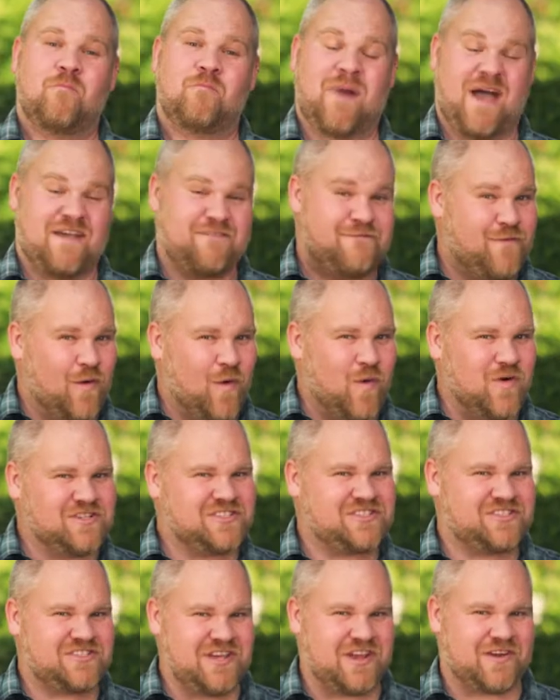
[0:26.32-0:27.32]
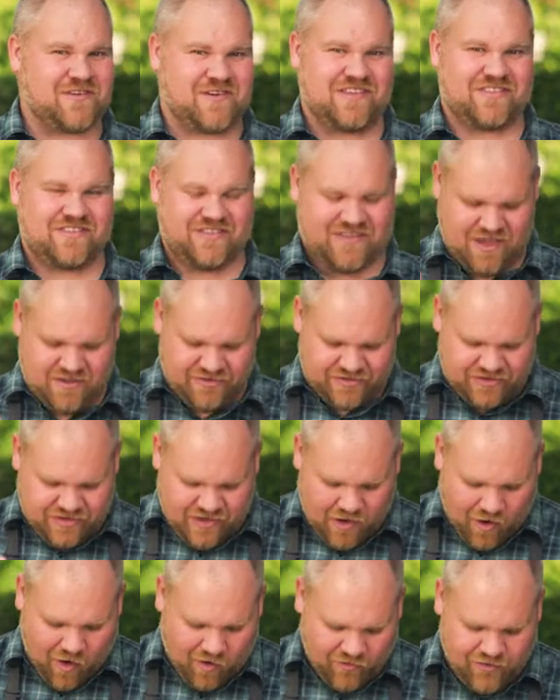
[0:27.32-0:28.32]
My four secrets to
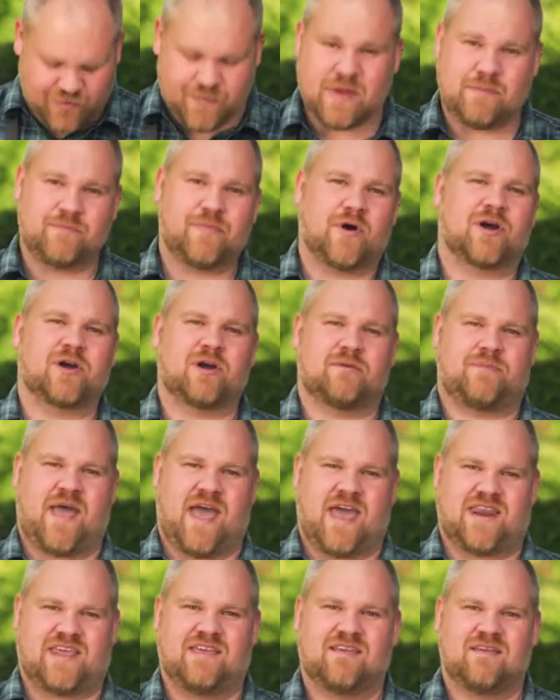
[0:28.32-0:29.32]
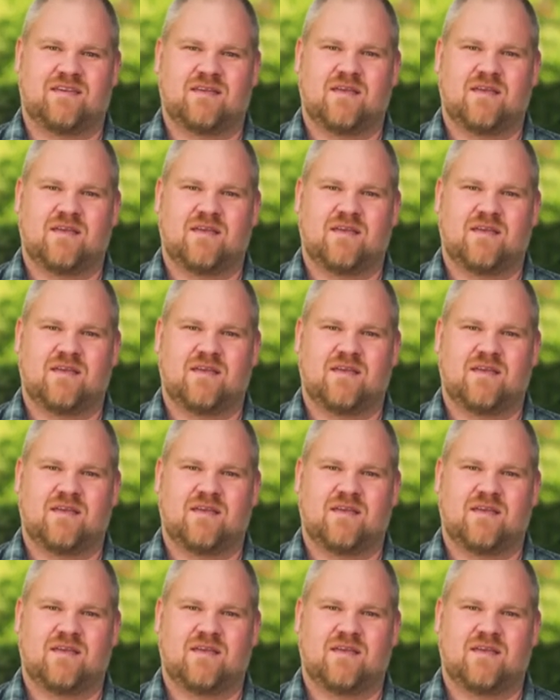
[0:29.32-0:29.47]
the ultimate burger patty.